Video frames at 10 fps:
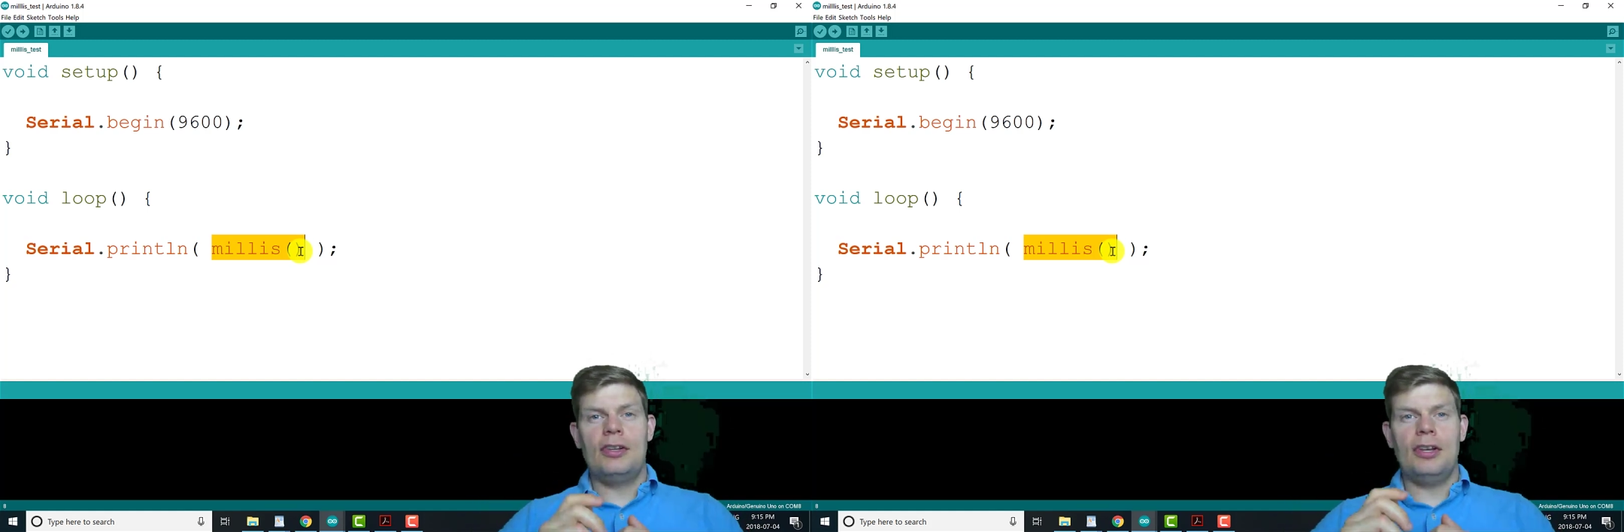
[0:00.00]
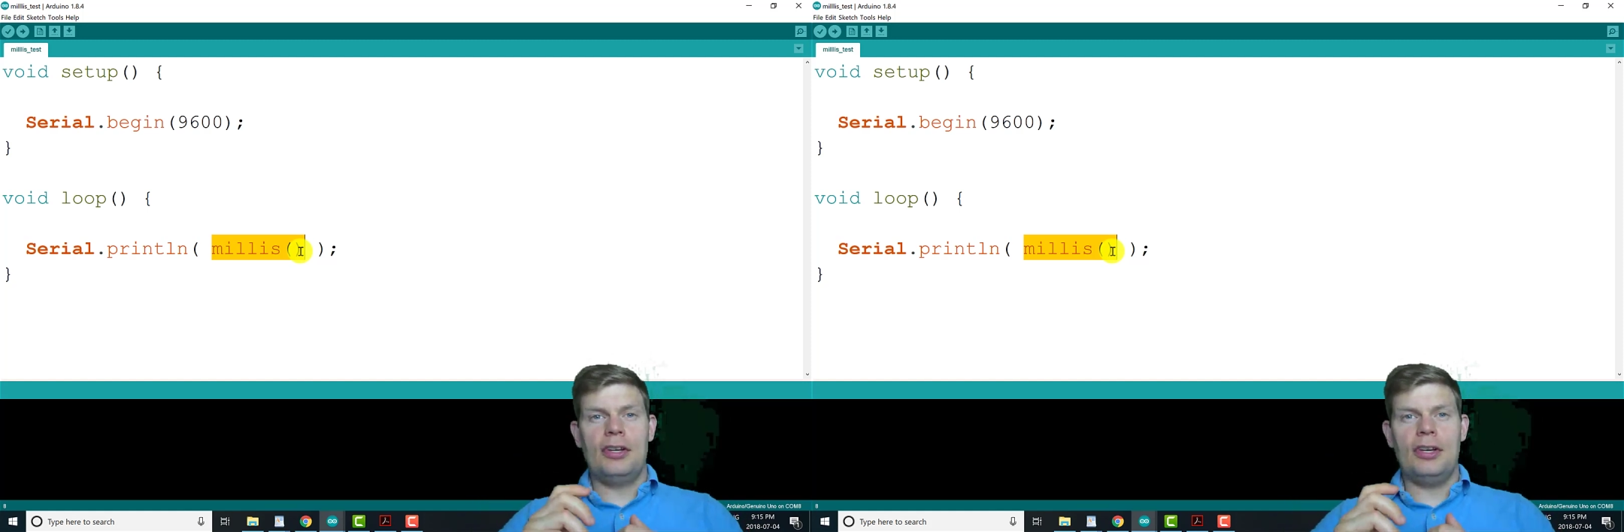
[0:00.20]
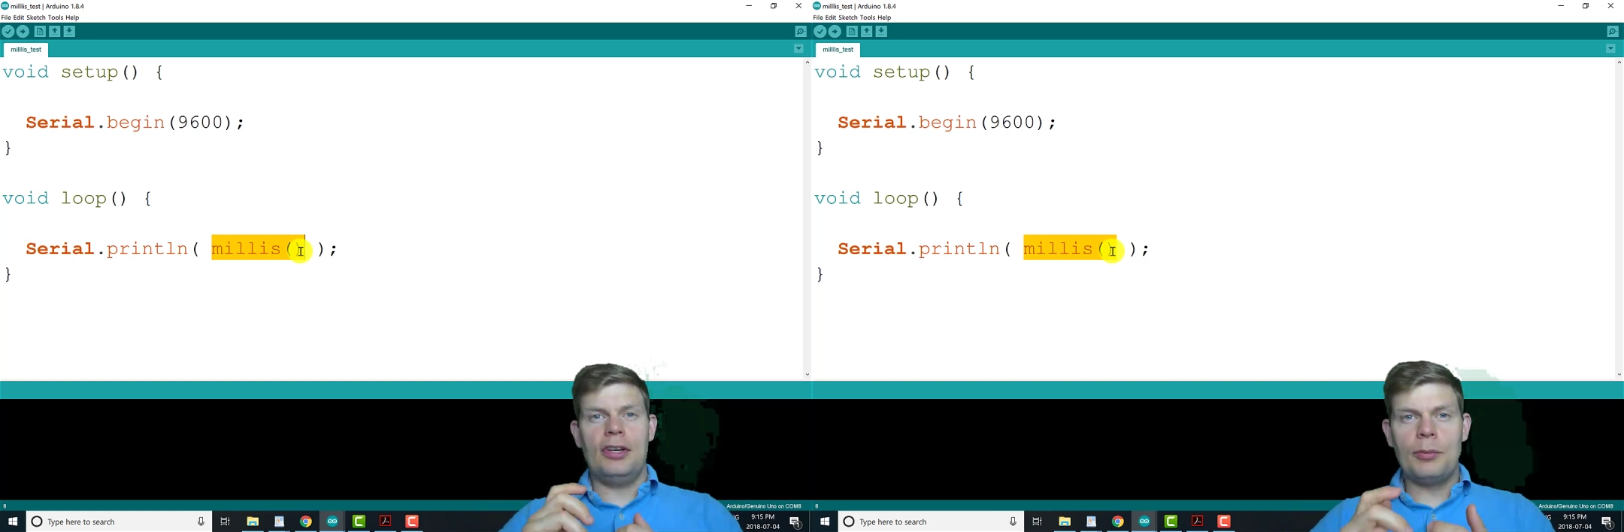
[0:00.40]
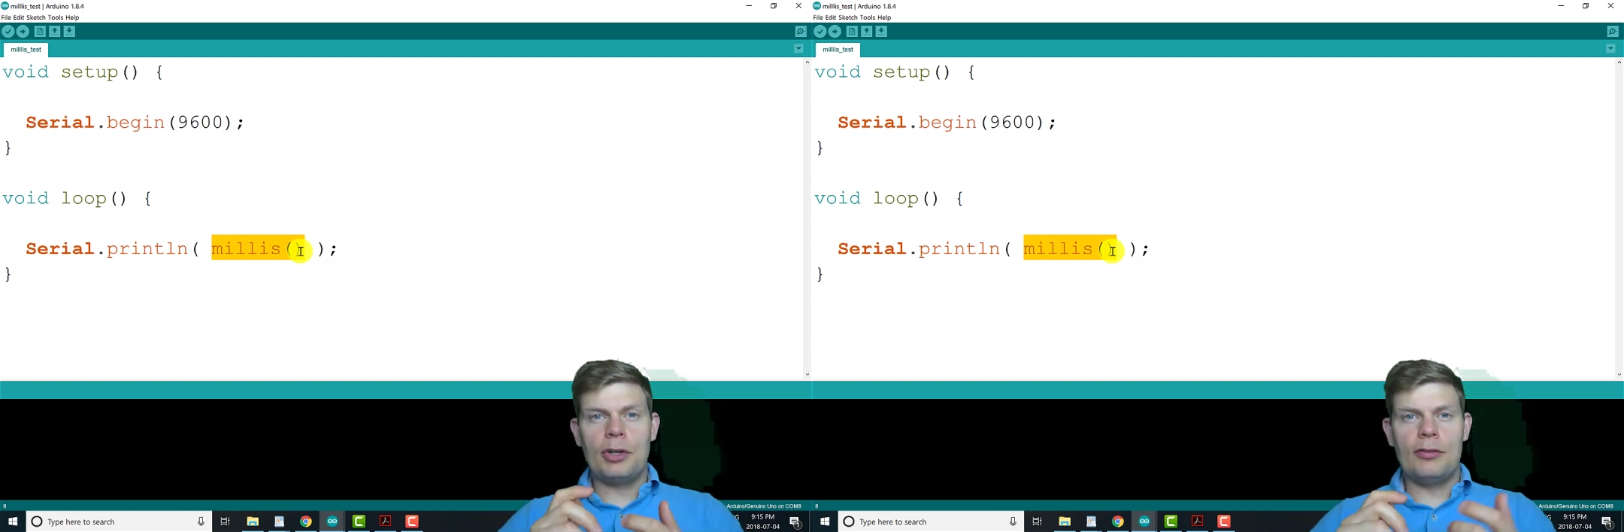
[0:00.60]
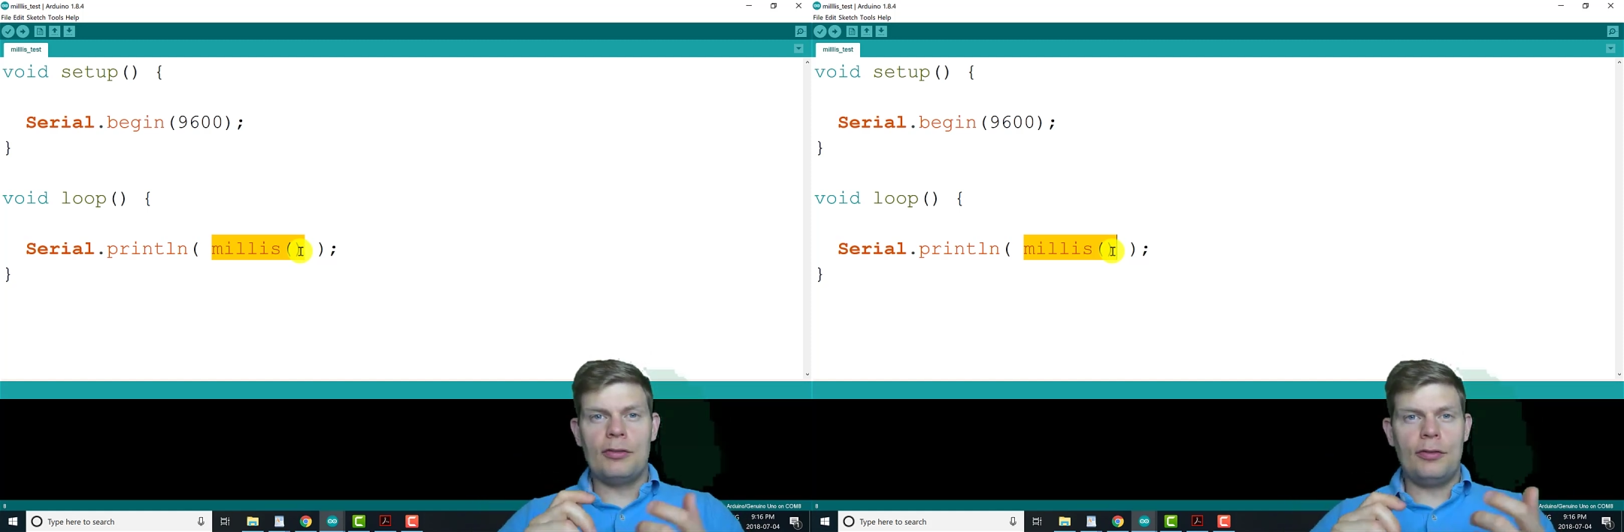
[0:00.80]
the
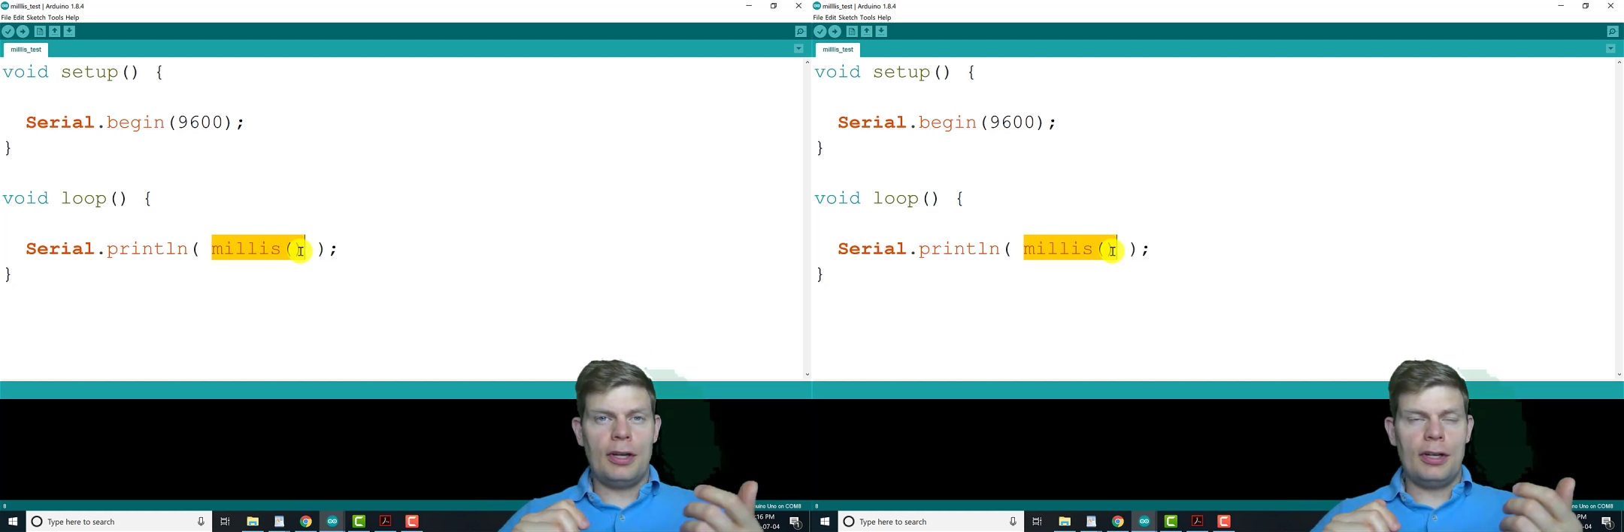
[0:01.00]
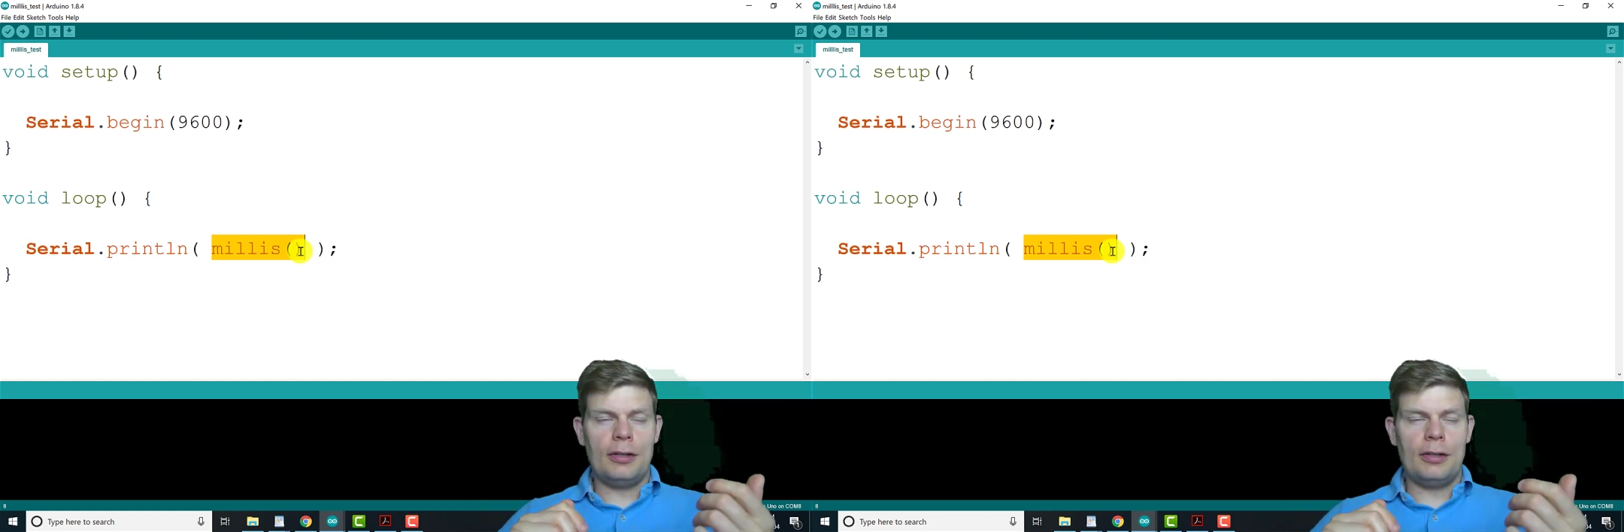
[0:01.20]
number of